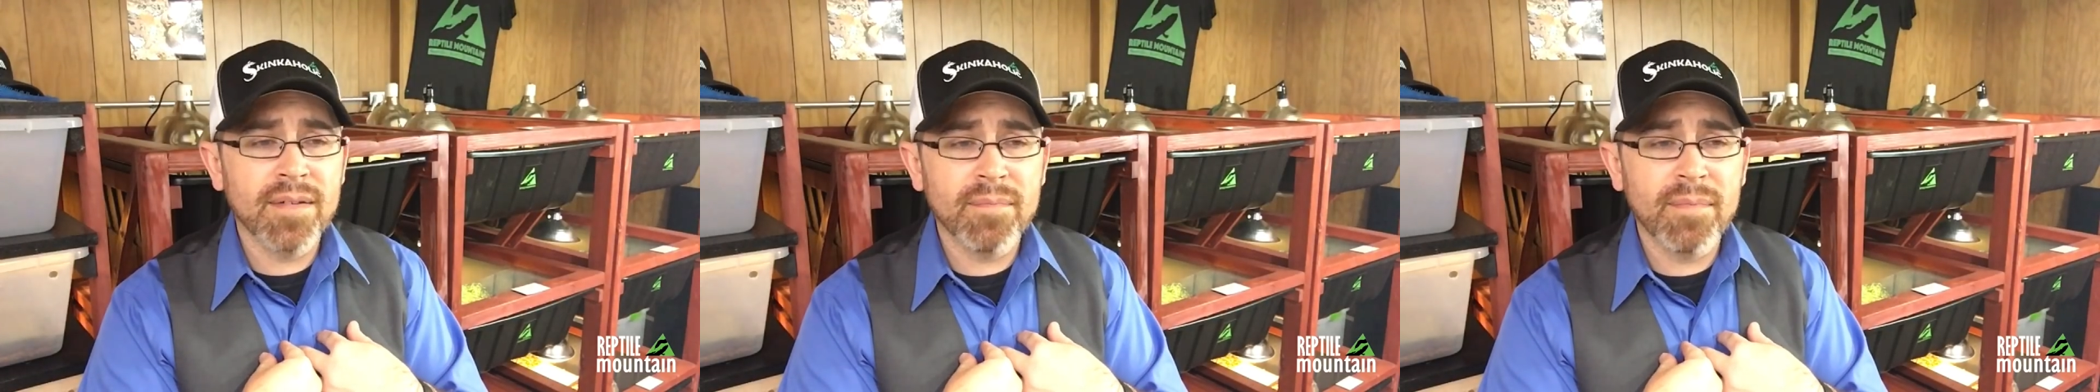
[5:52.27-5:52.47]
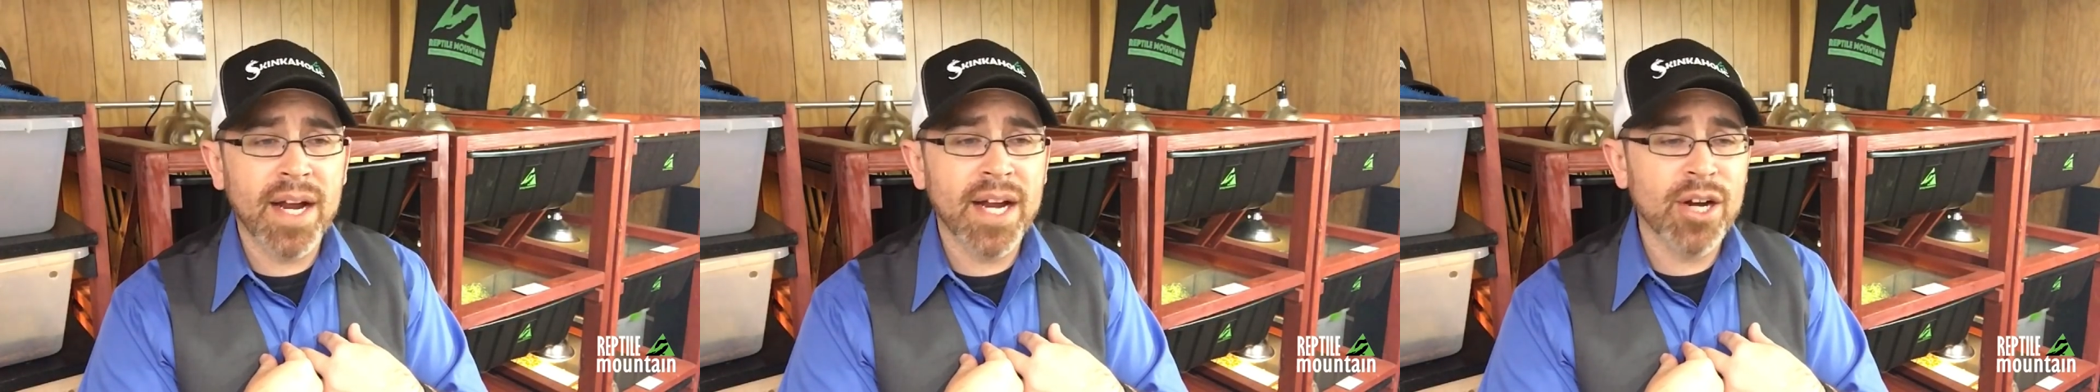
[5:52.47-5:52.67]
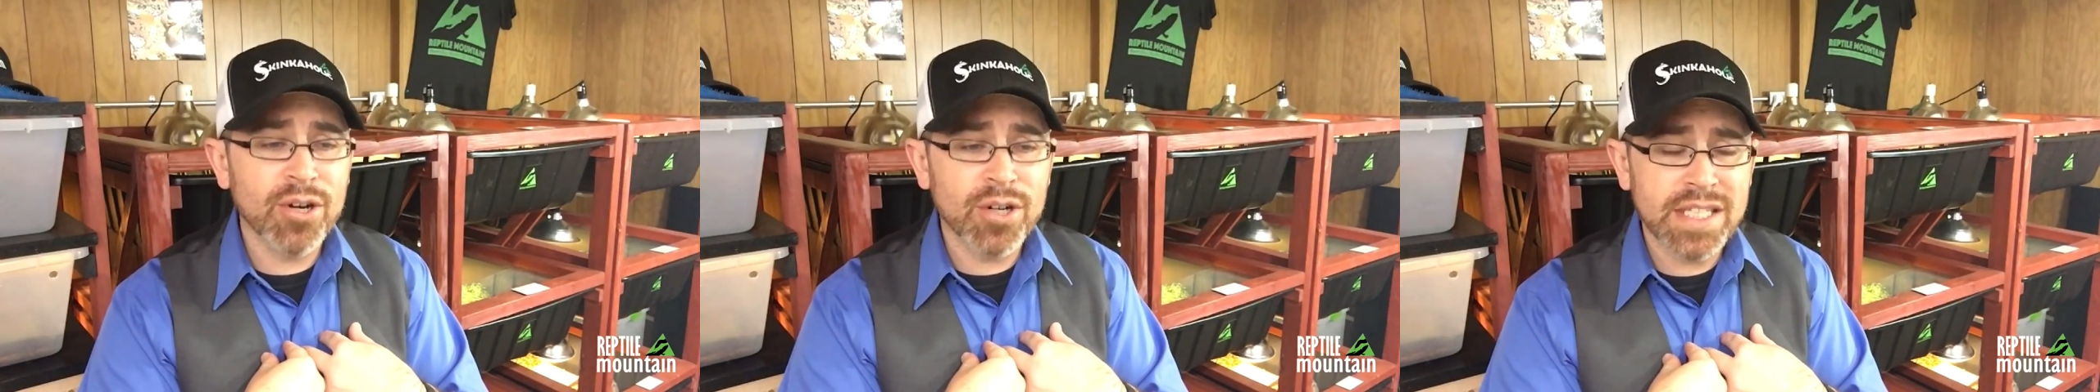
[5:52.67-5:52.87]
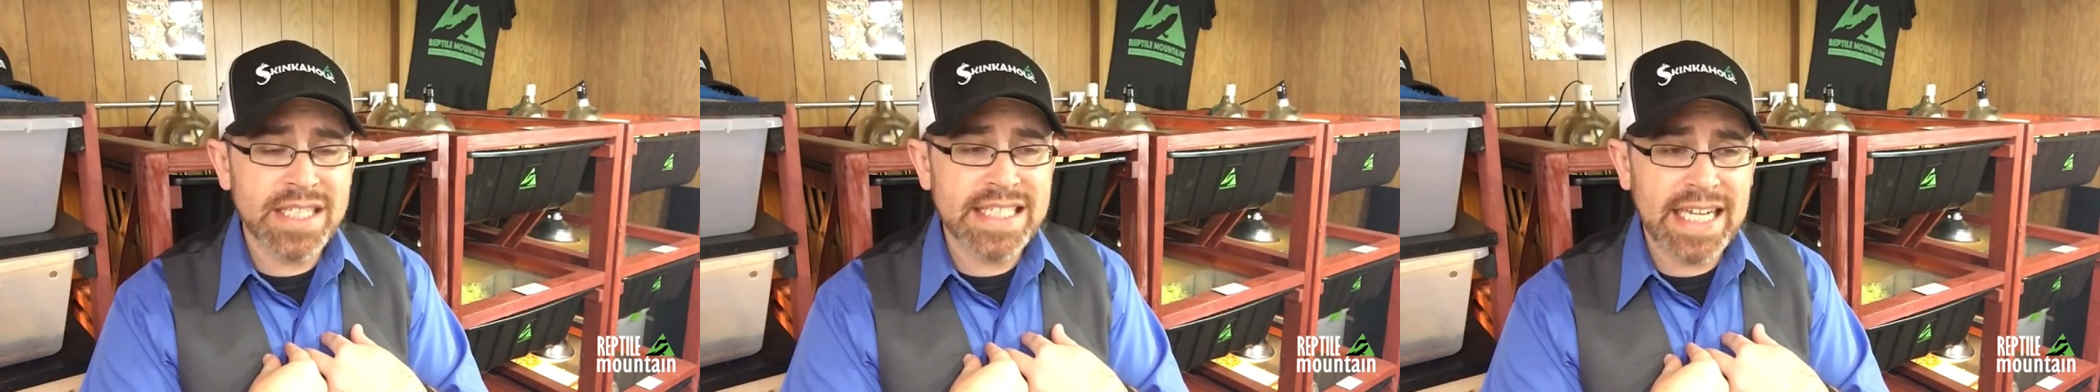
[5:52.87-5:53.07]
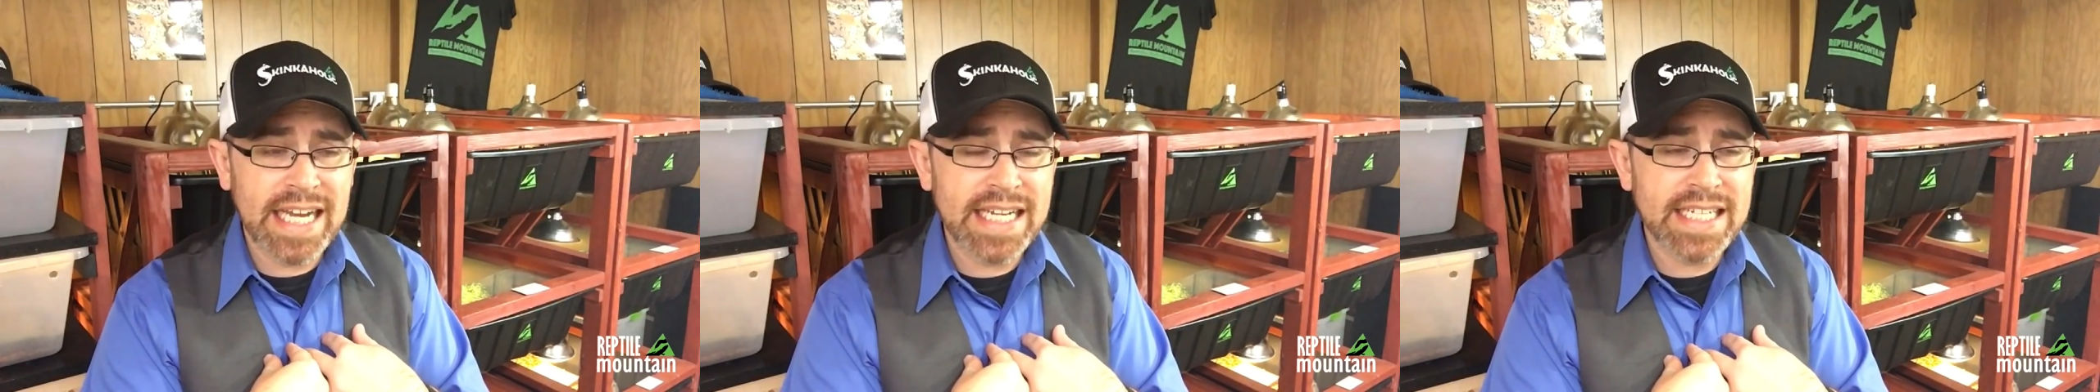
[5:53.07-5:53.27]
my
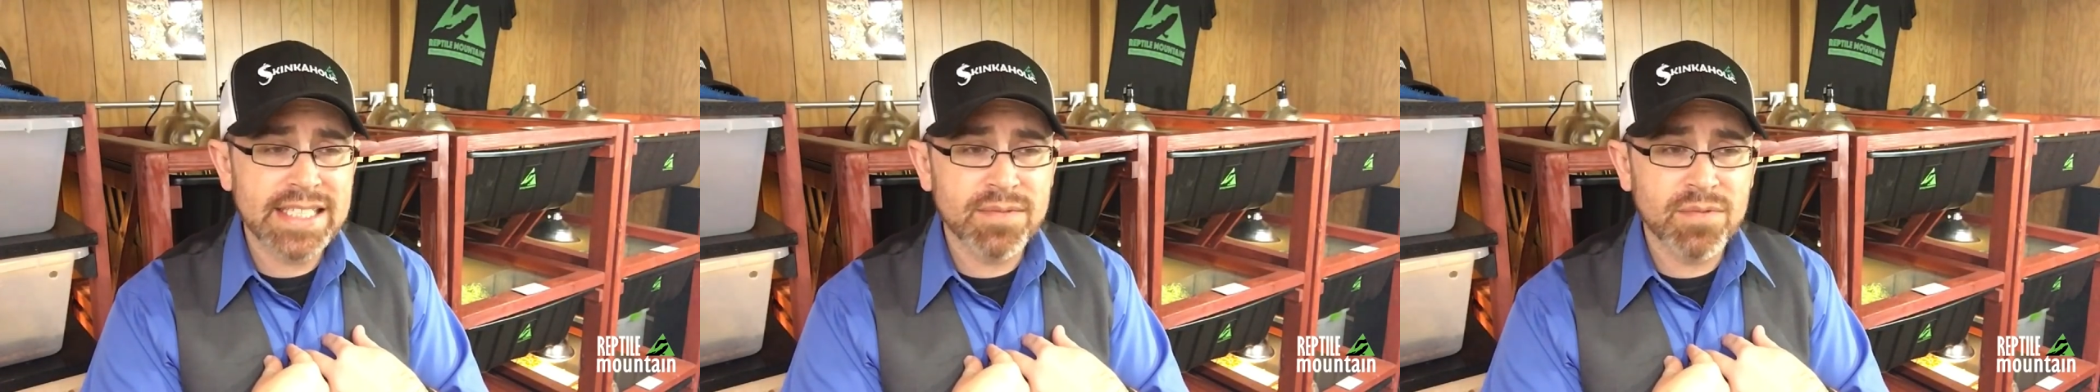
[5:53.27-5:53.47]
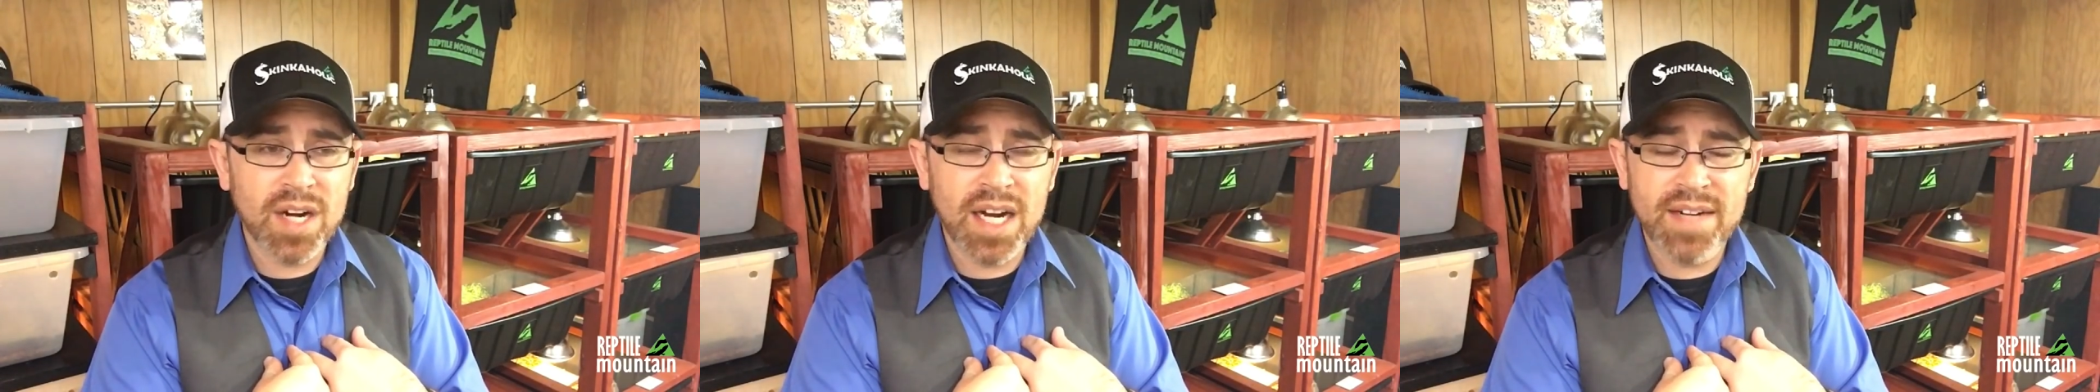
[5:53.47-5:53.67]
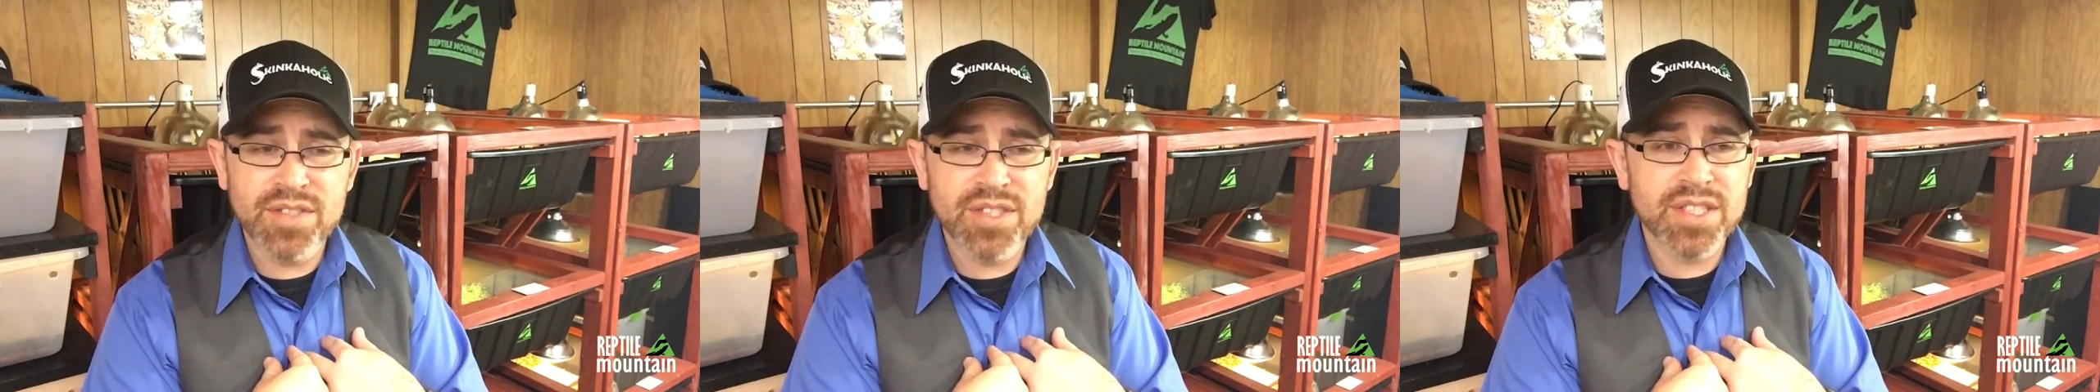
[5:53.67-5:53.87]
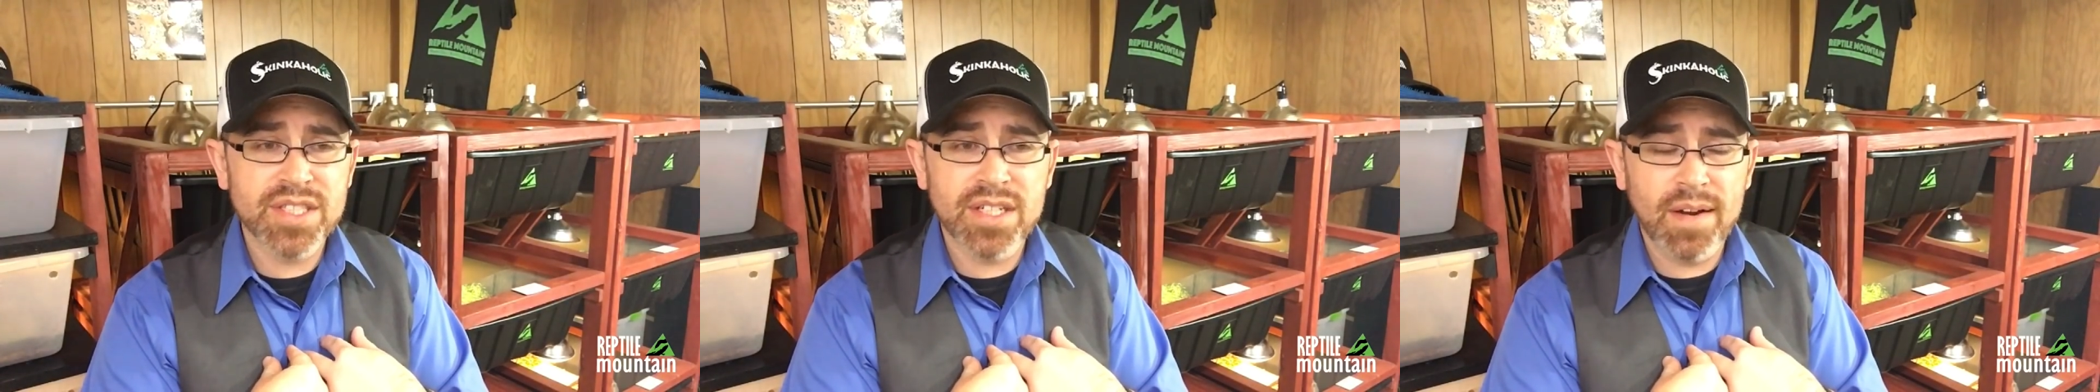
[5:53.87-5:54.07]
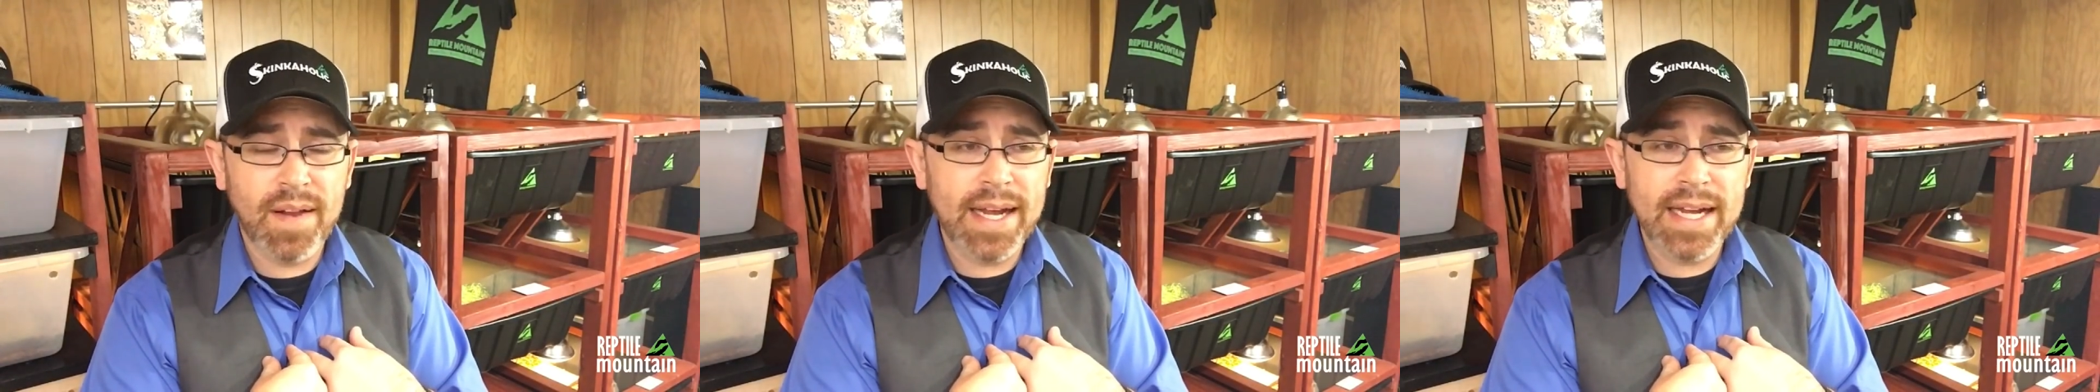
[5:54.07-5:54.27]
early days where I've
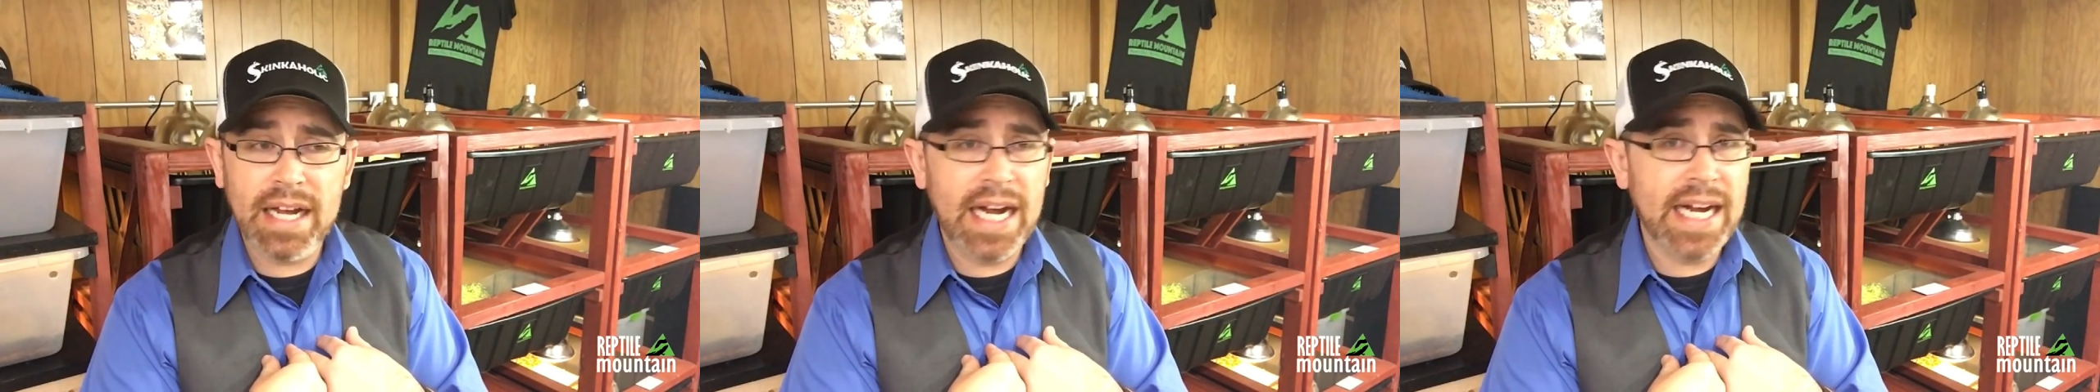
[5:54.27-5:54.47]
just like,